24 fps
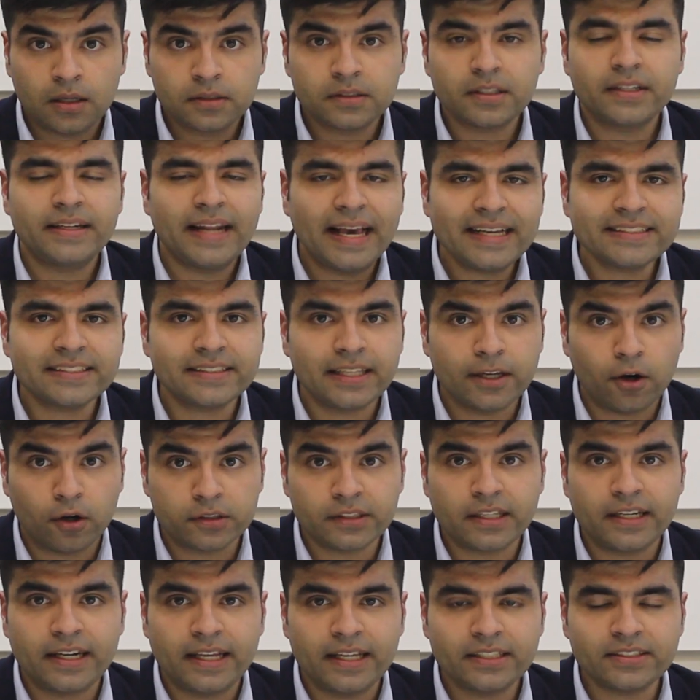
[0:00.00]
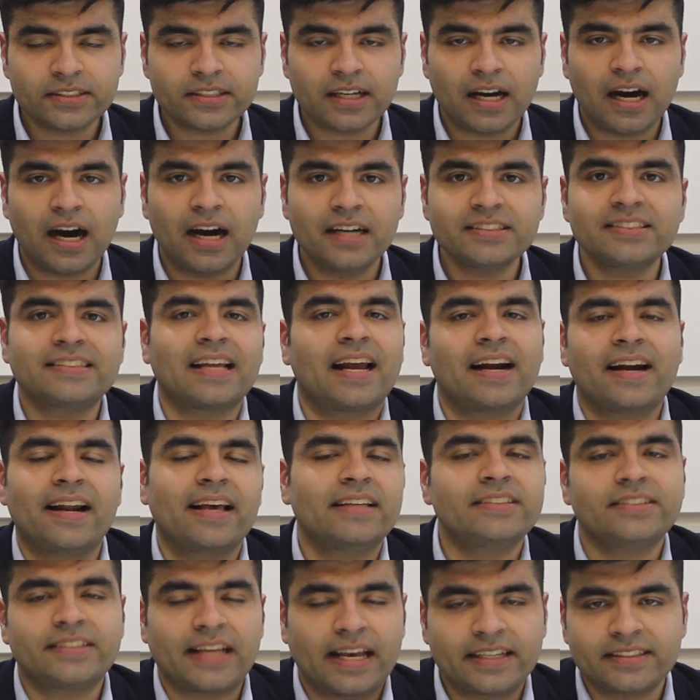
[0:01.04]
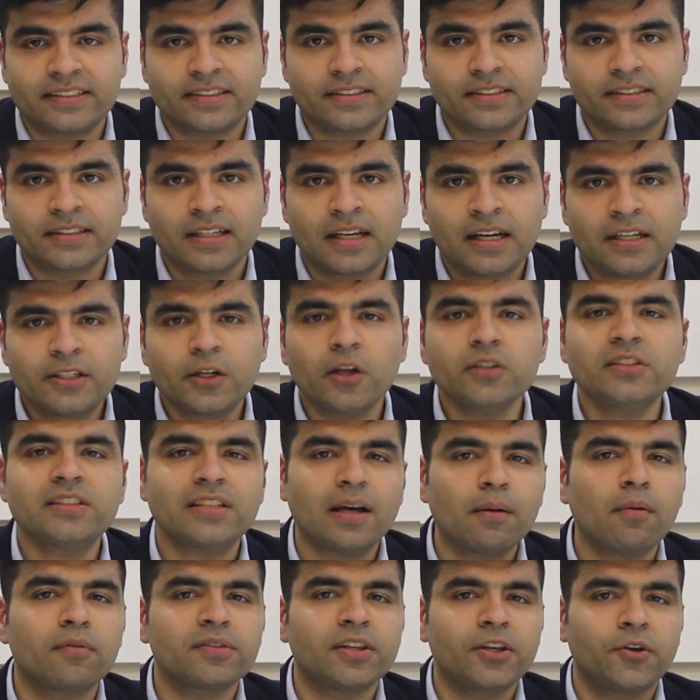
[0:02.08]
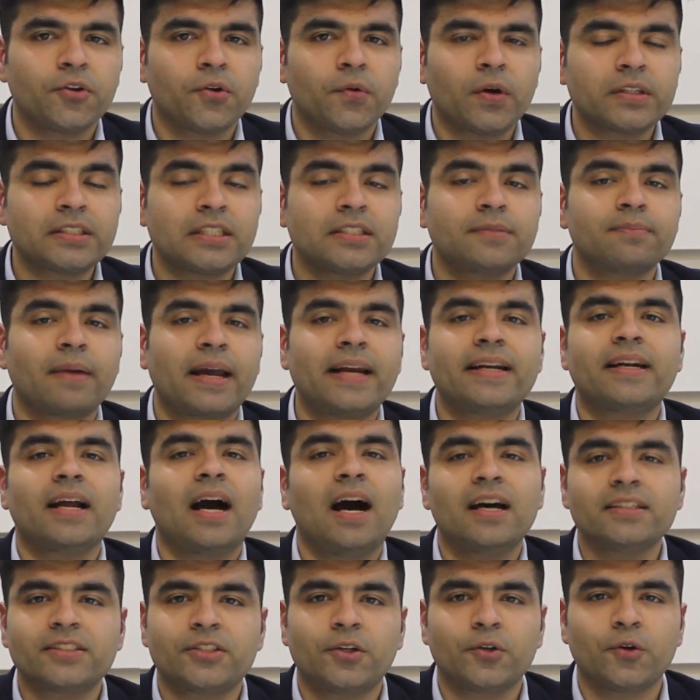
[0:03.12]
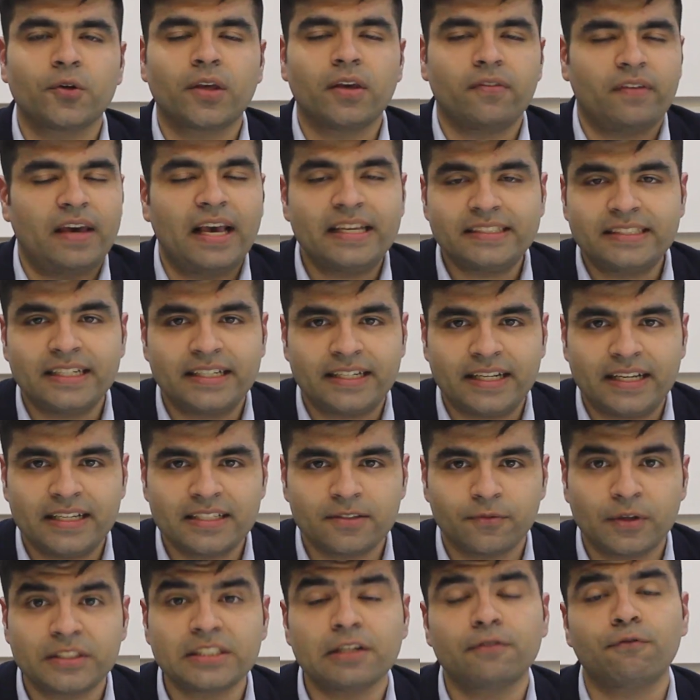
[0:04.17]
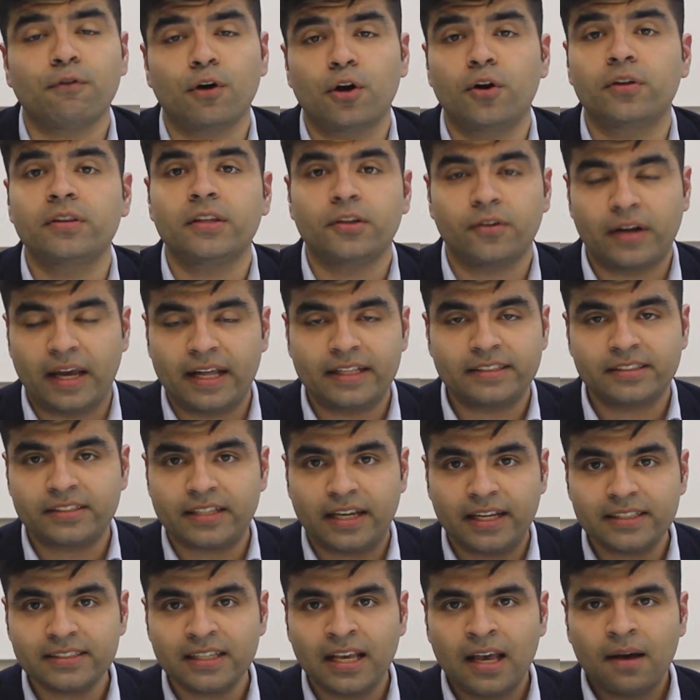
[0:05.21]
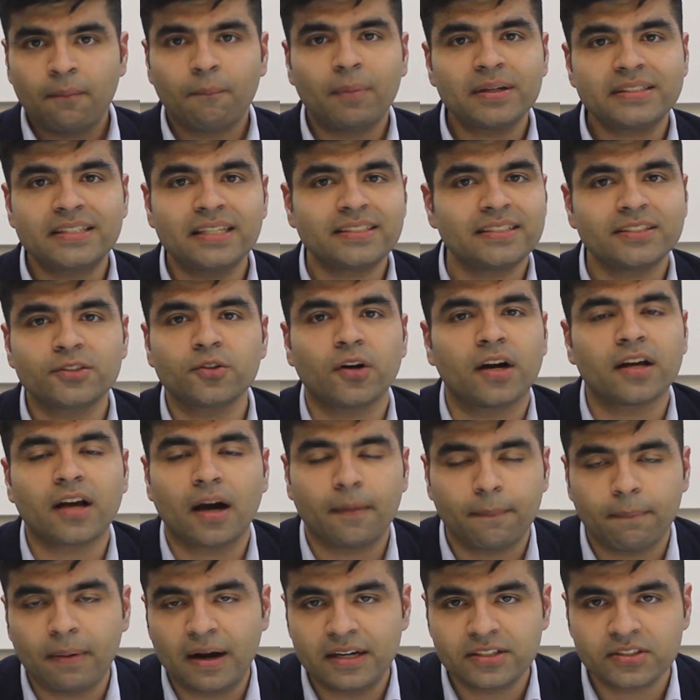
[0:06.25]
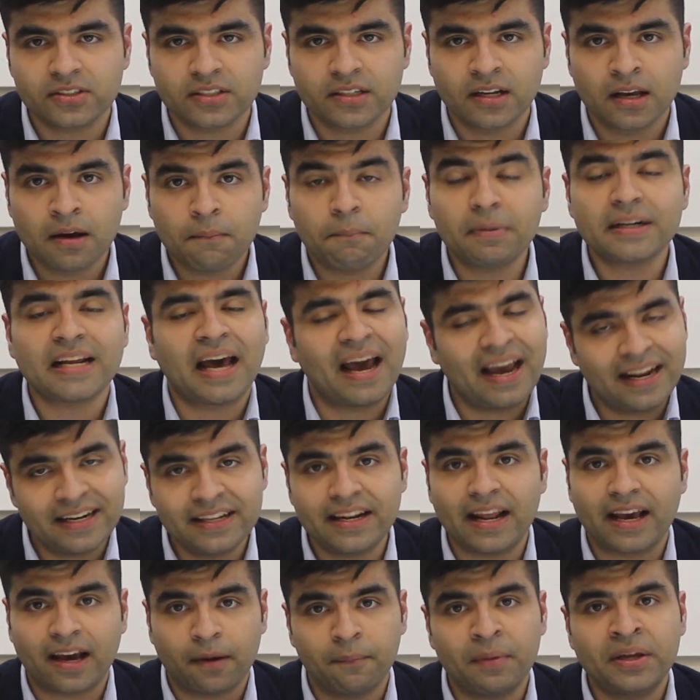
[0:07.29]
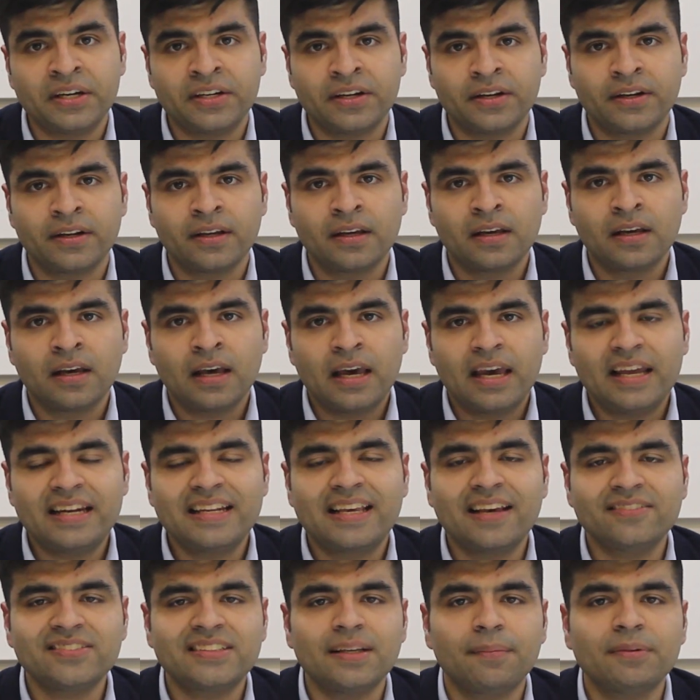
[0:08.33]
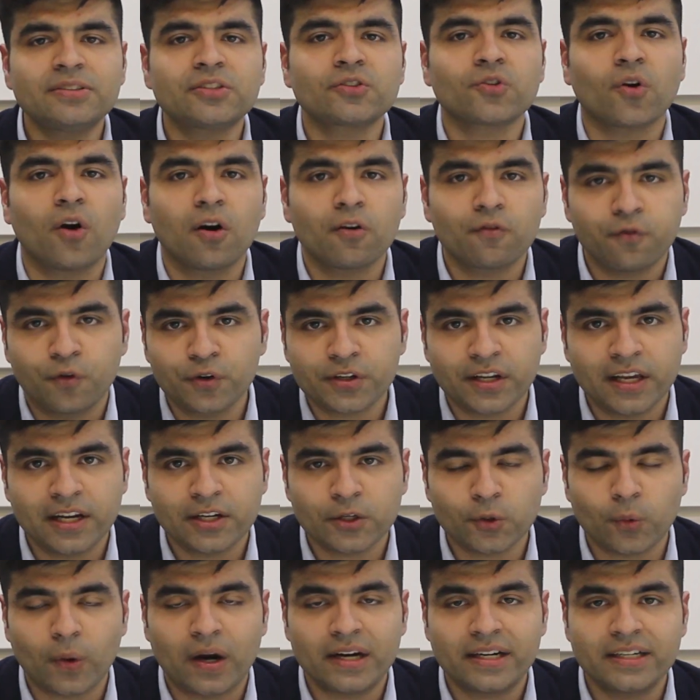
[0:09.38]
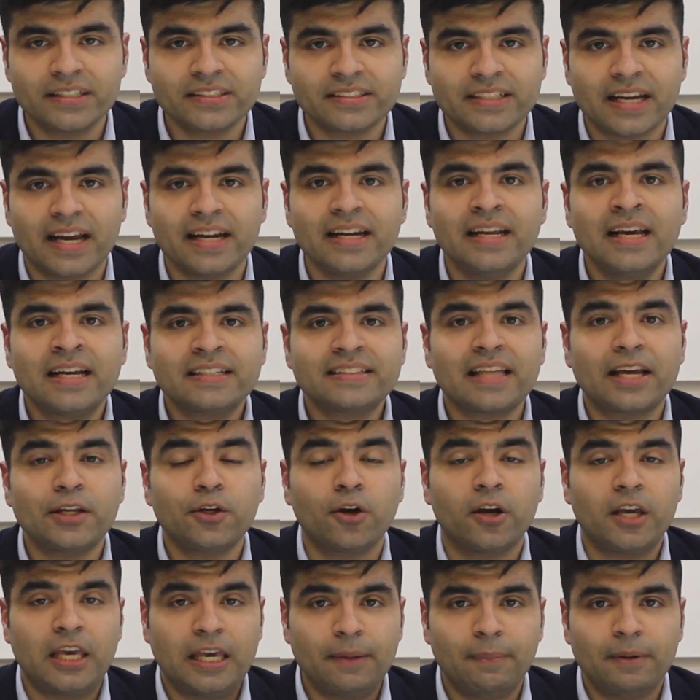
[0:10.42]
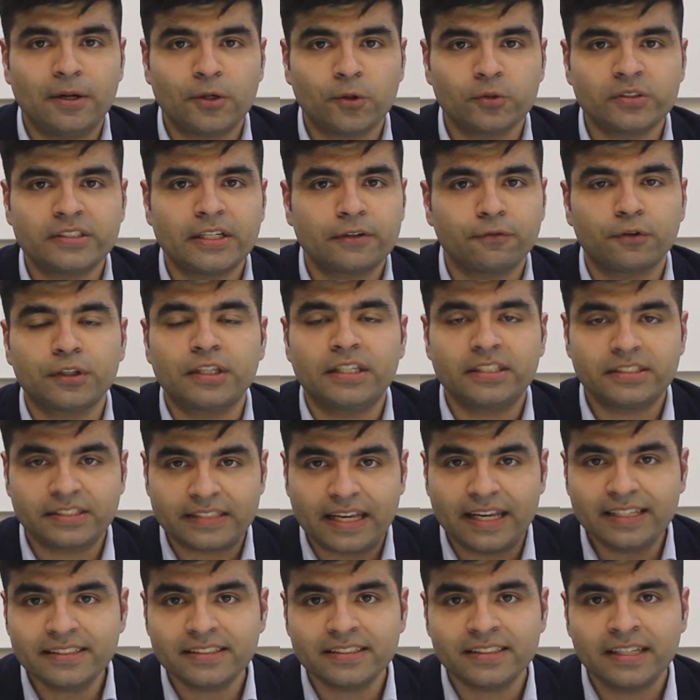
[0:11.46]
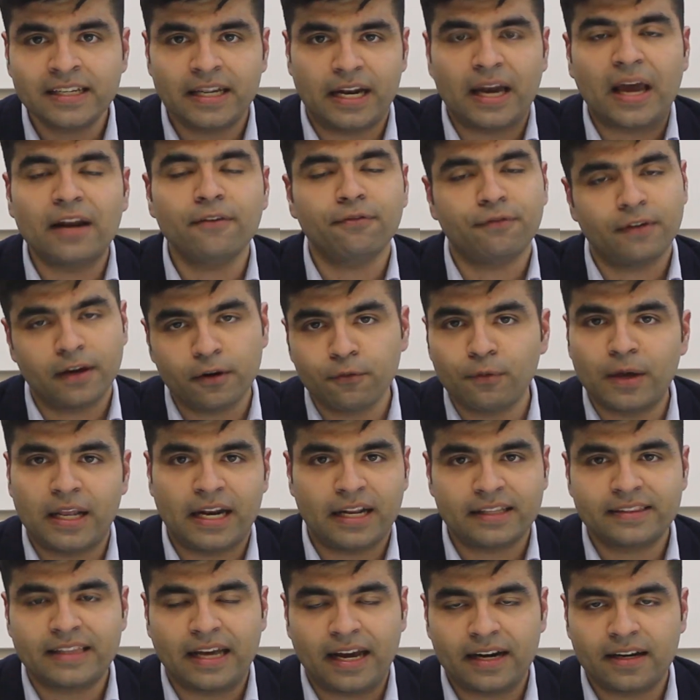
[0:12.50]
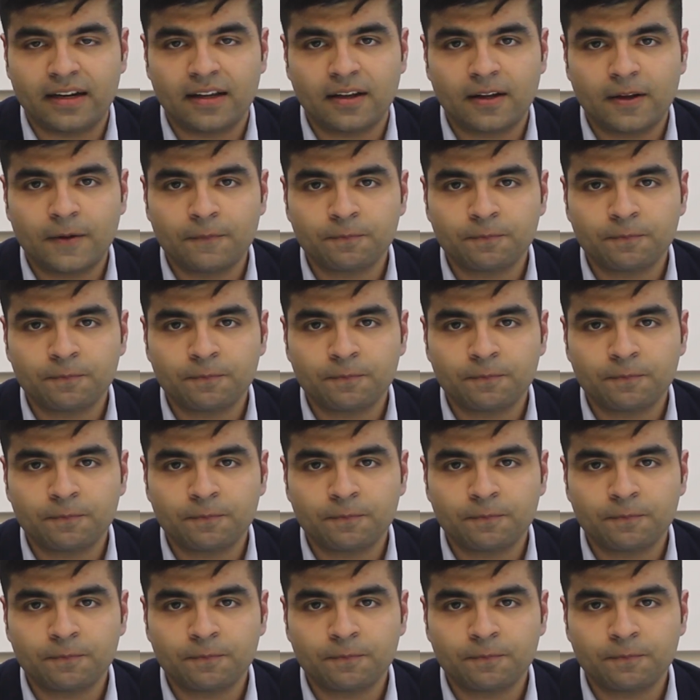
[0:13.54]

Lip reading: The next thing on the list are standardized tests. Now, some of the universities might ask you to give SATs, which are followed in the United States, but this is not a compulsion, but highly recommended. It gives them a strong footing to understand that you're able to sit for these tests and fare well at that.